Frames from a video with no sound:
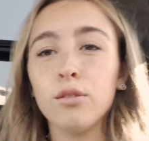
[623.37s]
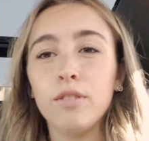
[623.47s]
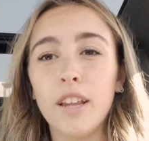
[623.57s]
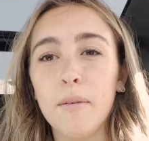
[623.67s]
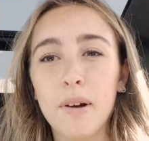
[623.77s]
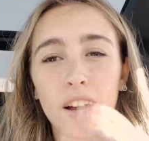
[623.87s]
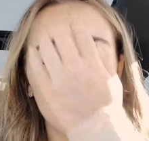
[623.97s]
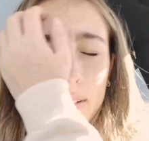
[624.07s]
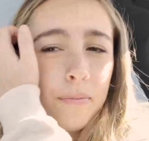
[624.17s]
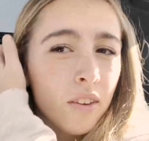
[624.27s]
all for that bag.
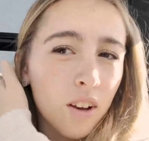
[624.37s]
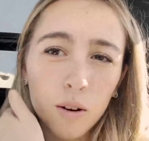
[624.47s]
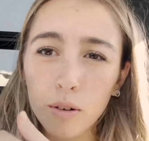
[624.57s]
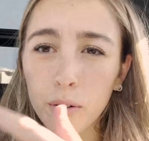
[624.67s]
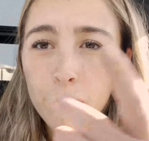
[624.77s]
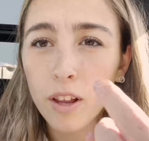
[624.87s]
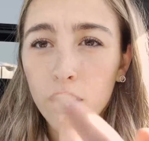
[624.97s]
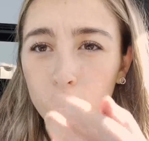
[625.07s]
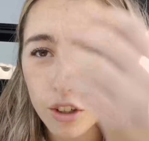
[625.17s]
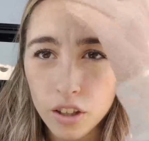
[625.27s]
Hold on,
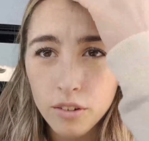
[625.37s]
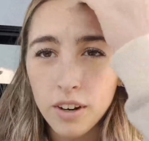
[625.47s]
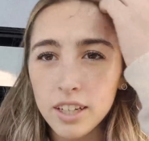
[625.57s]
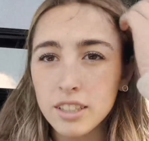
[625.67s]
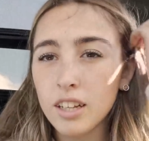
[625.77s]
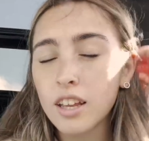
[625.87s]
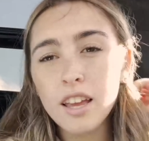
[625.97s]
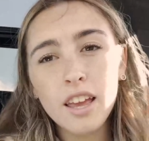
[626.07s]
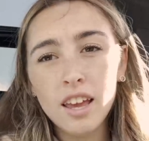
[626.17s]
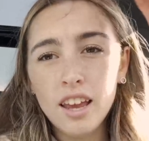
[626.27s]
show you the rest
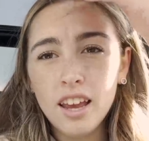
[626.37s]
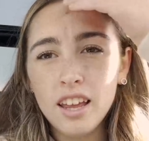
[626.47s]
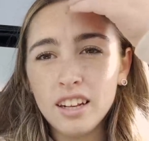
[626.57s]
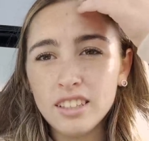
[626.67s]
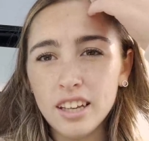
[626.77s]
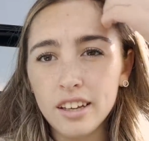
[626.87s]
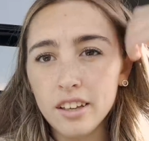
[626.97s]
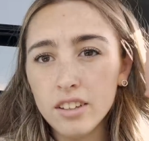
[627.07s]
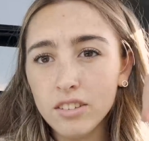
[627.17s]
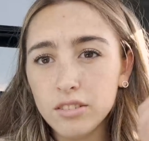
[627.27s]
in a
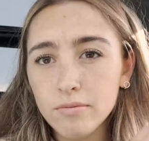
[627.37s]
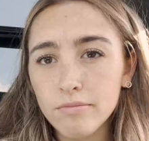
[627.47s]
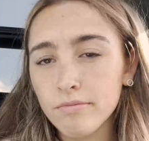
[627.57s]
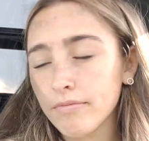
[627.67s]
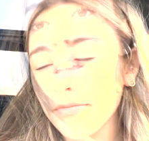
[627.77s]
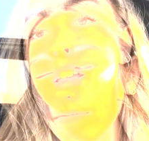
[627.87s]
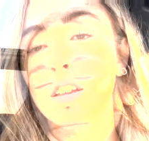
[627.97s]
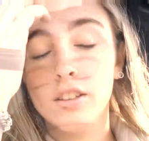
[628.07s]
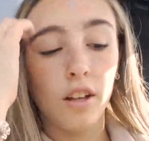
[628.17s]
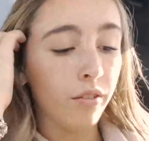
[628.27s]
second.
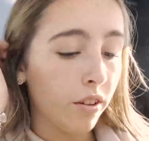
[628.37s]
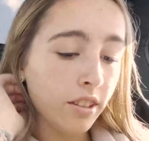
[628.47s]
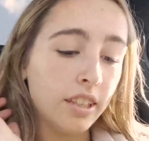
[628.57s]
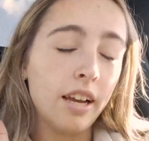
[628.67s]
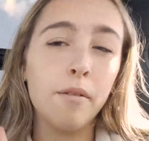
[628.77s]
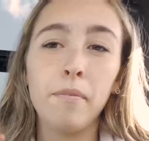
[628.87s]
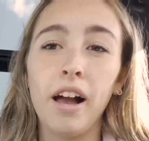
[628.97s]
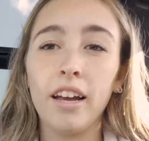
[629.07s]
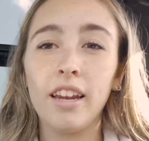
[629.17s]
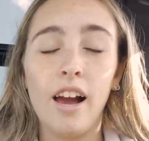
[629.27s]
So I've got the second
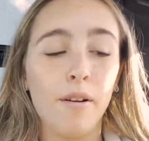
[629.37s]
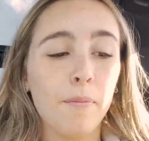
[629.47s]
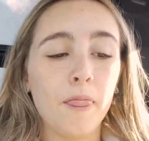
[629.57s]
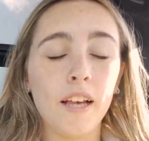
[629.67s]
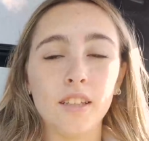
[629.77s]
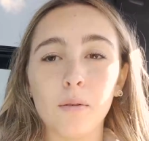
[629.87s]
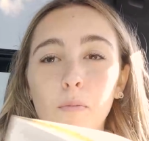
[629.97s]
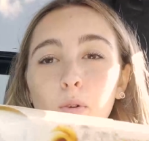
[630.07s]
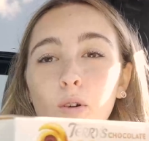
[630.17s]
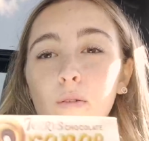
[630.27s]
bag now, and there's some
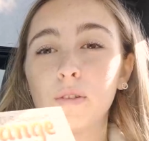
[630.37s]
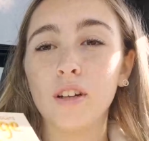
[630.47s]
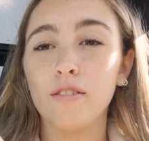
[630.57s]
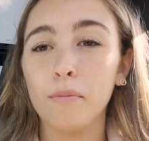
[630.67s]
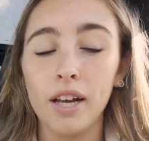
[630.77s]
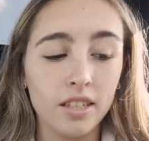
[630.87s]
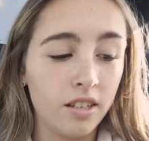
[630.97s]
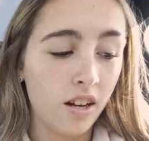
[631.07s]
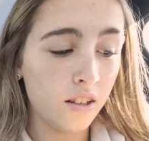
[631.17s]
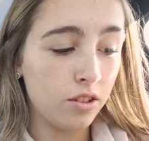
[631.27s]
more stuff from
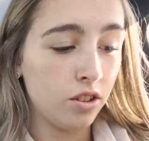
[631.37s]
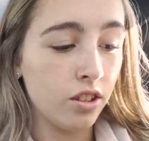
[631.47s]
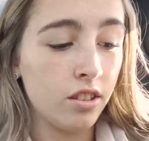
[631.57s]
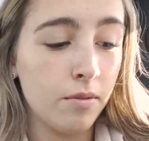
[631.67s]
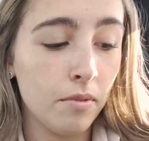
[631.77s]
Asda. It's just